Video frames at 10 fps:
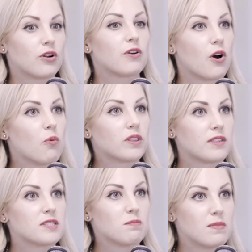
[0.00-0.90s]
know what
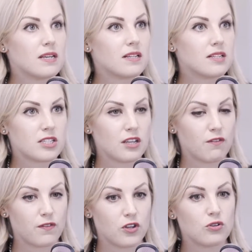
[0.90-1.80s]
this means,
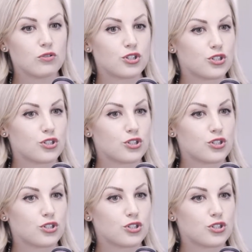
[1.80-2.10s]
if you